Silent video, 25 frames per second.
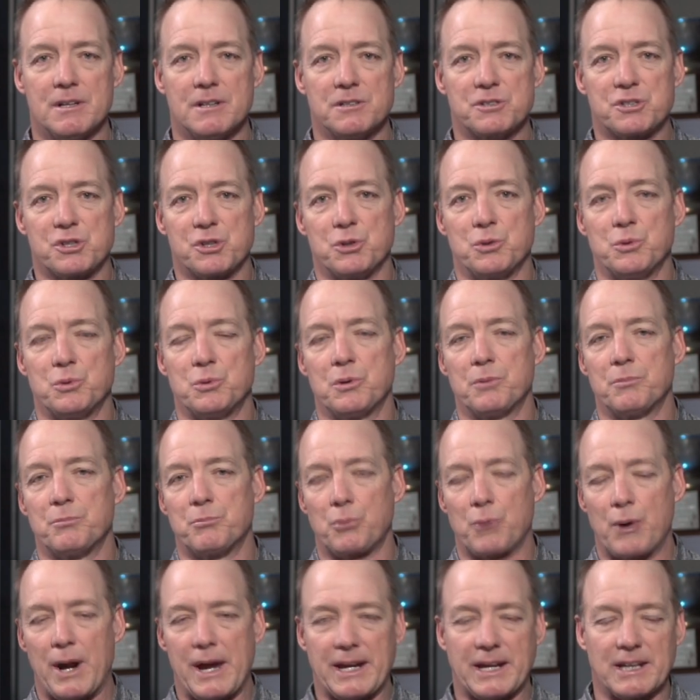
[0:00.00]
to
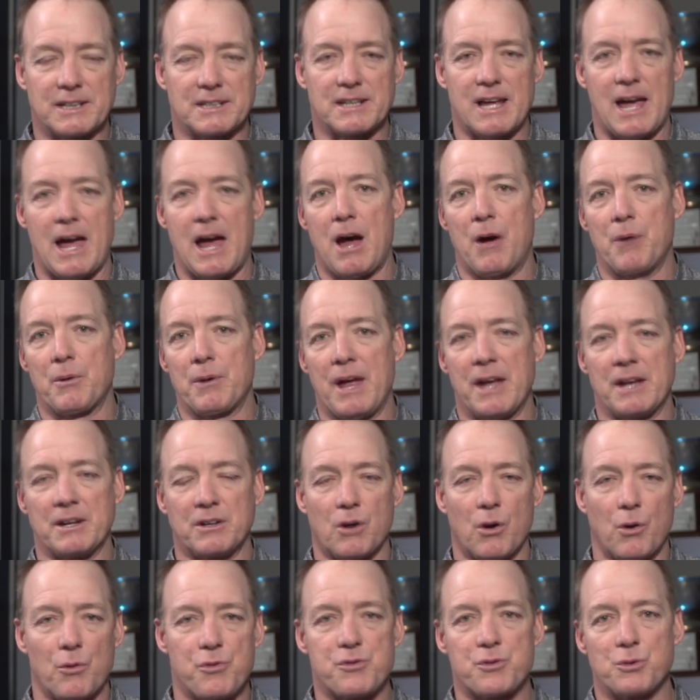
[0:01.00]
break it down and
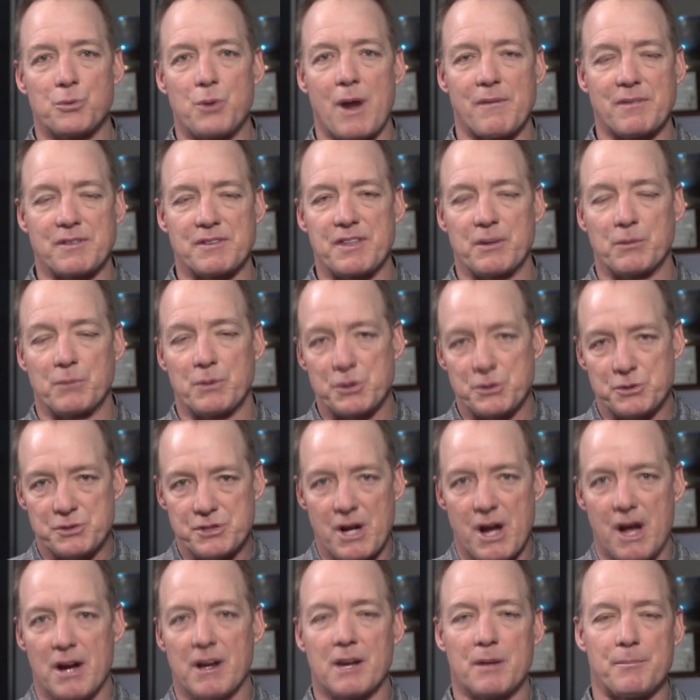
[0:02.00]
go through everything when you're
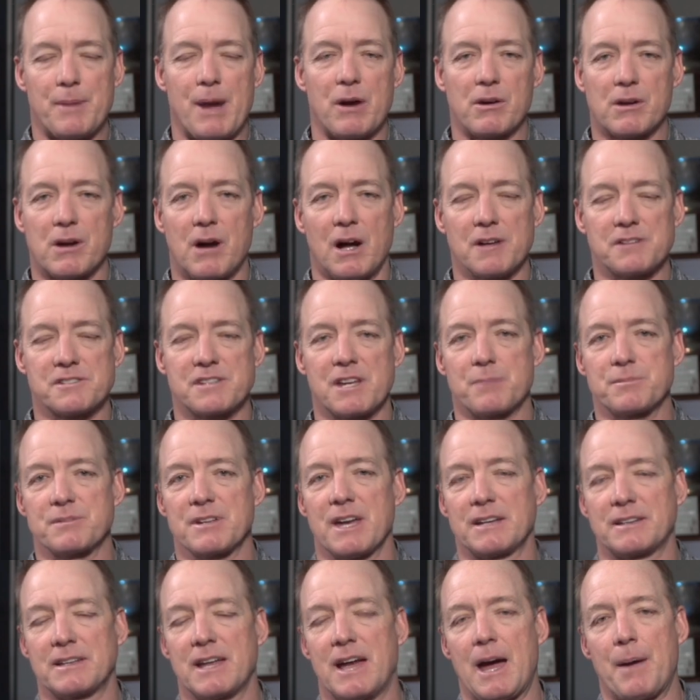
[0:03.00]
talking about concepts
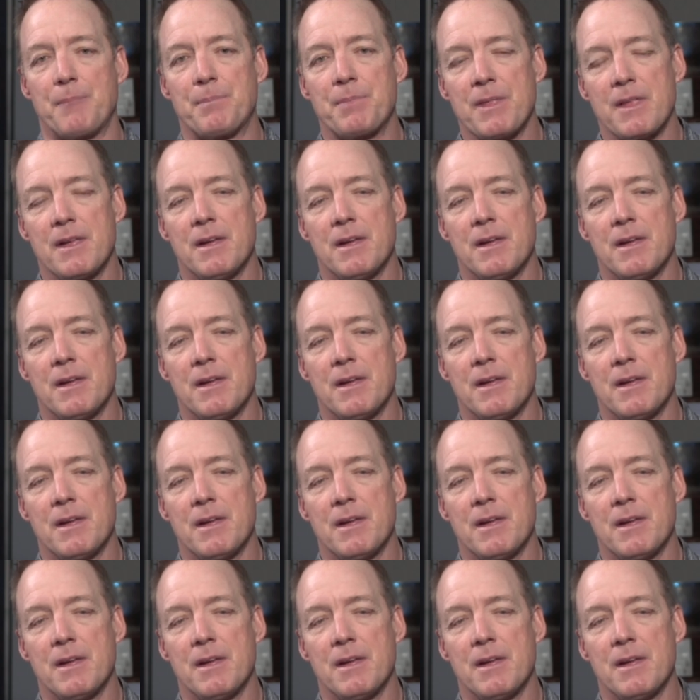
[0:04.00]
like that.